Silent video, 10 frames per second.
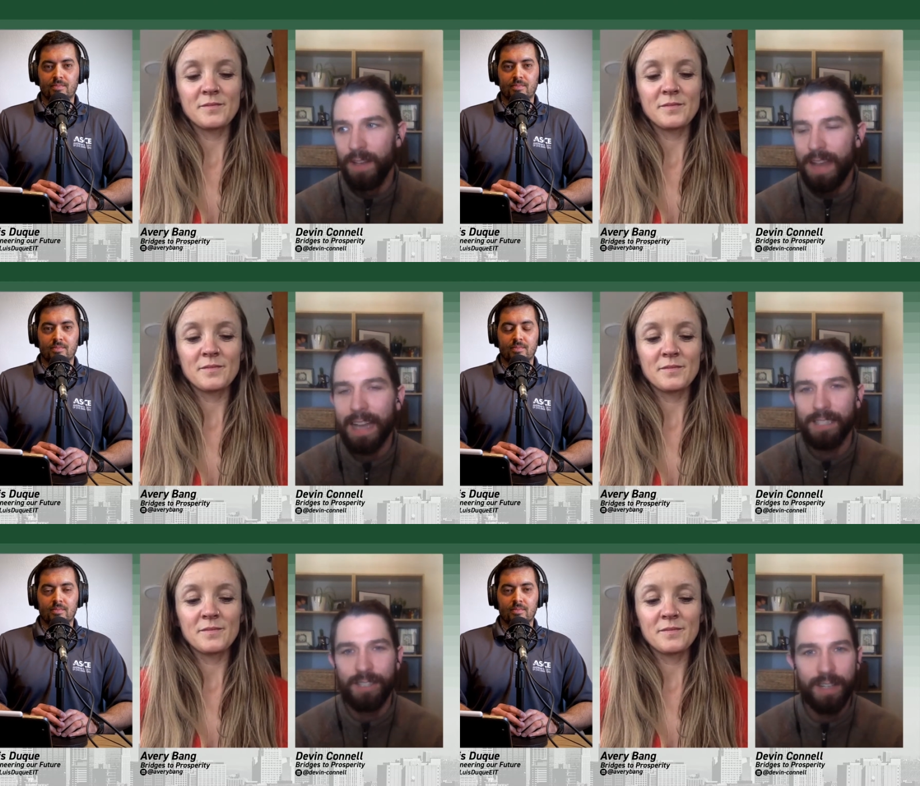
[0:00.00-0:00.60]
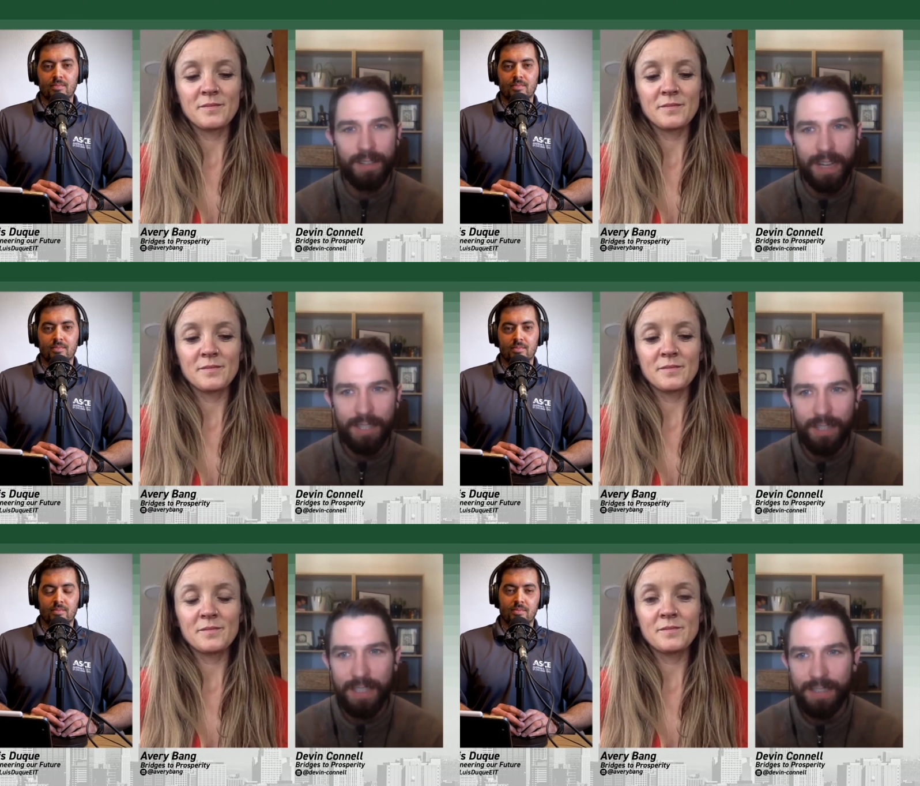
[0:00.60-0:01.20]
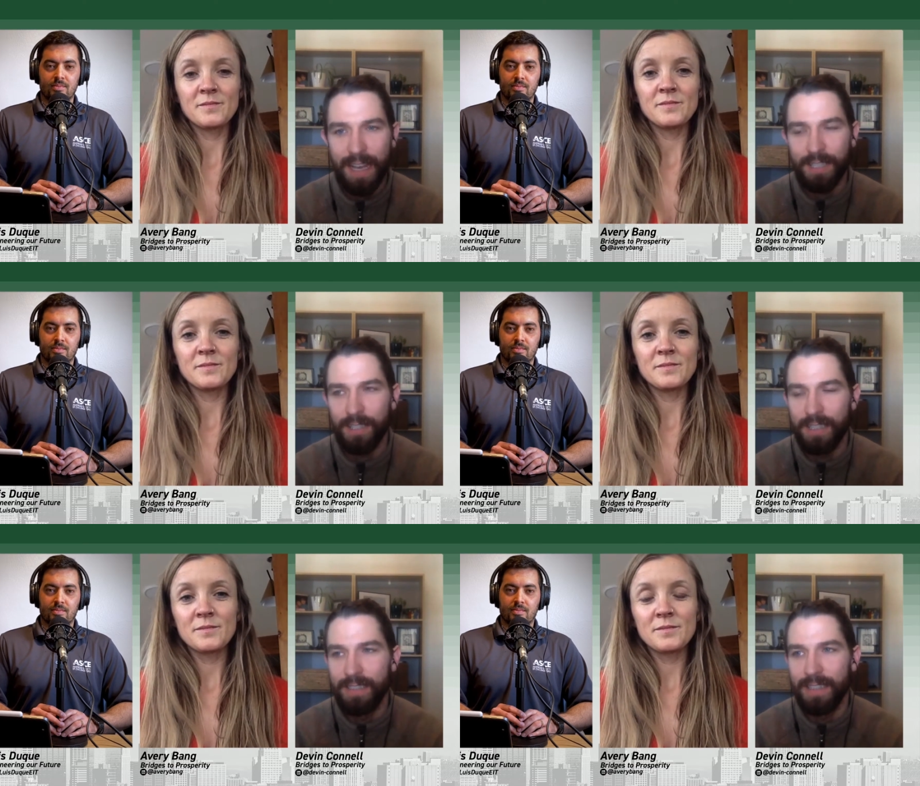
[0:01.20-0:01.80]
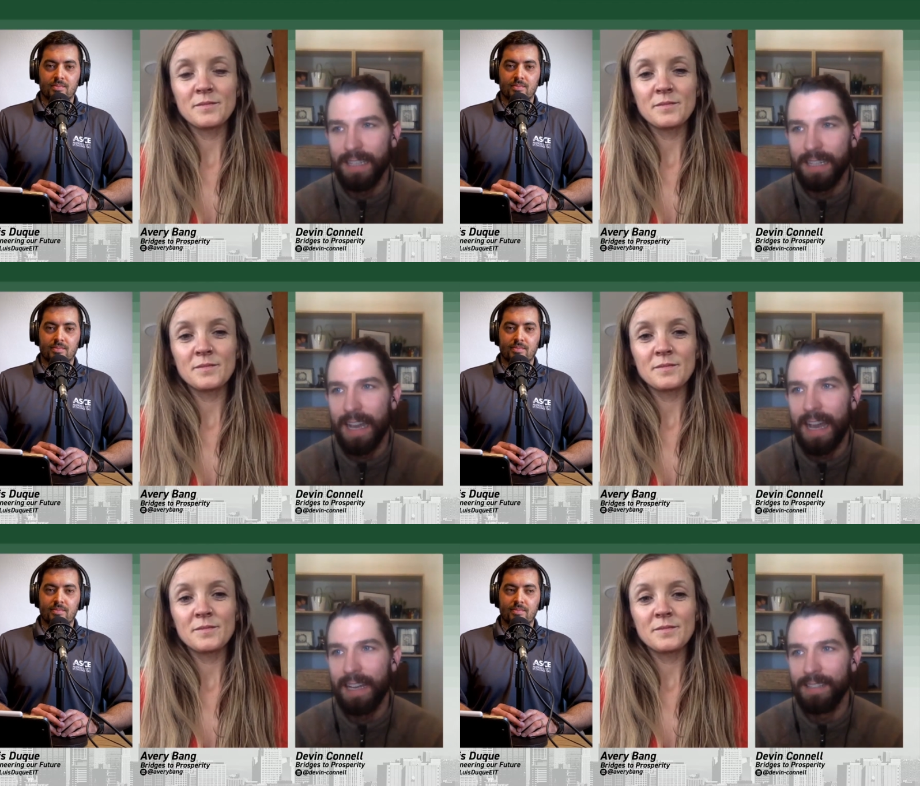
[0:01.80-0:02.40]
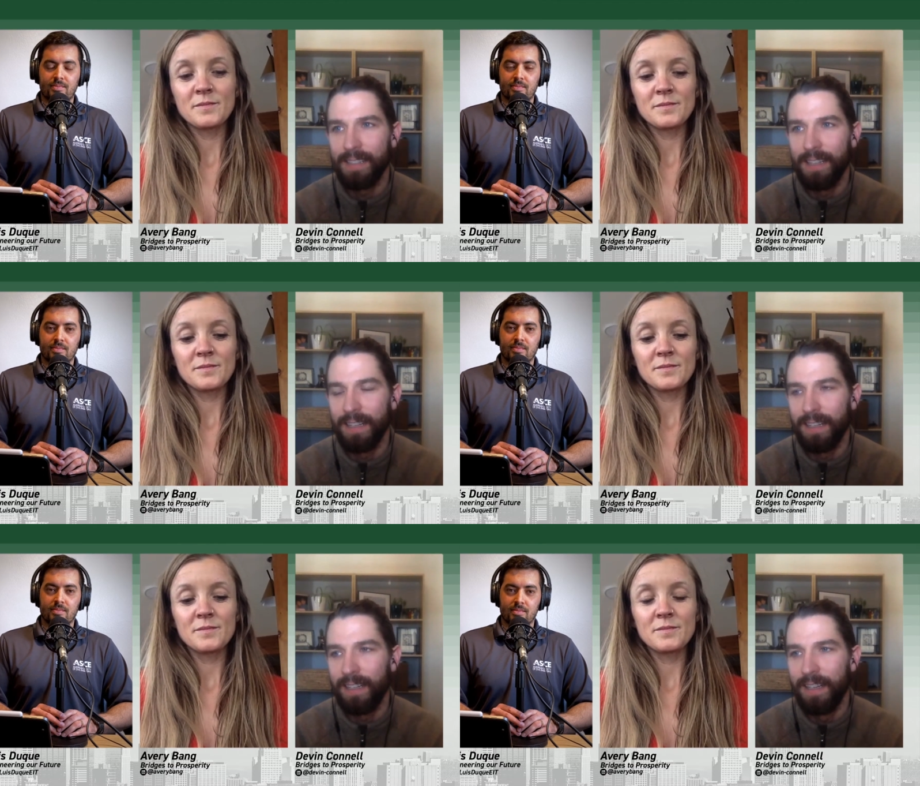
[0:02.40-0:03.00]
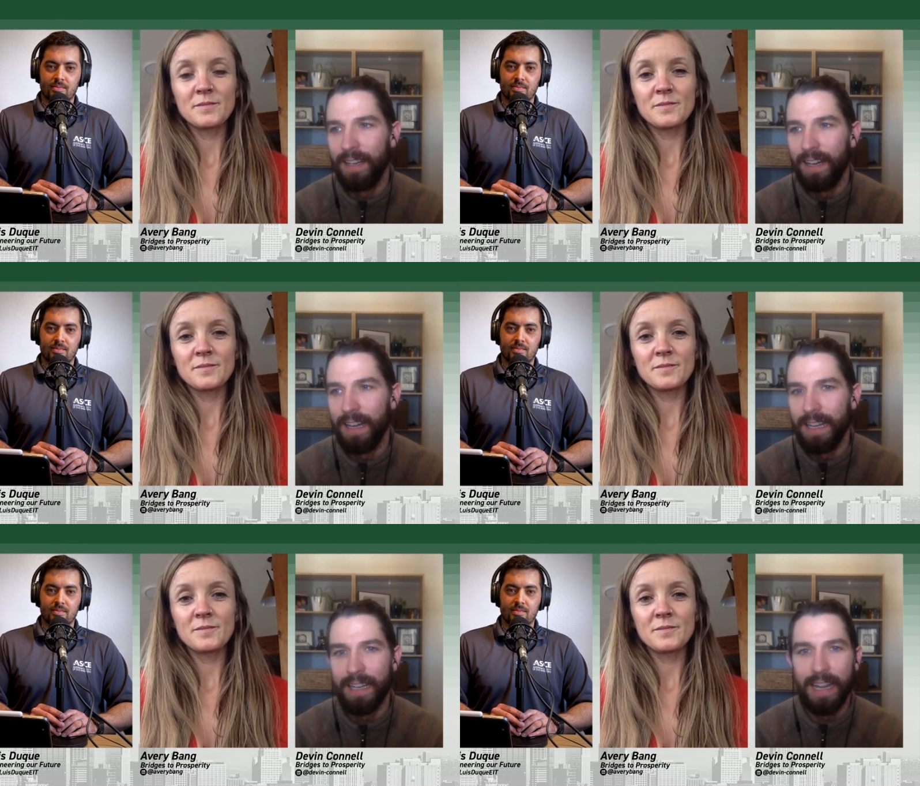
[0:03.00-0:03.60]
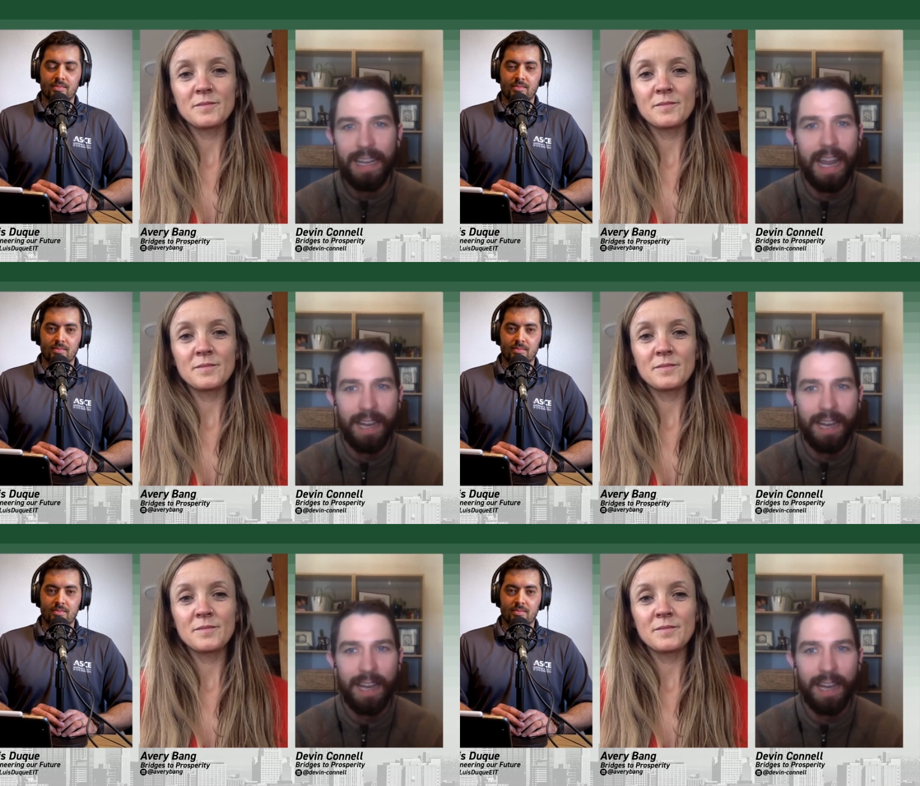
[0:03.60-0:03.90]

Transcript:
Speaker 1: the next generation is actually seeing that as a, uh, an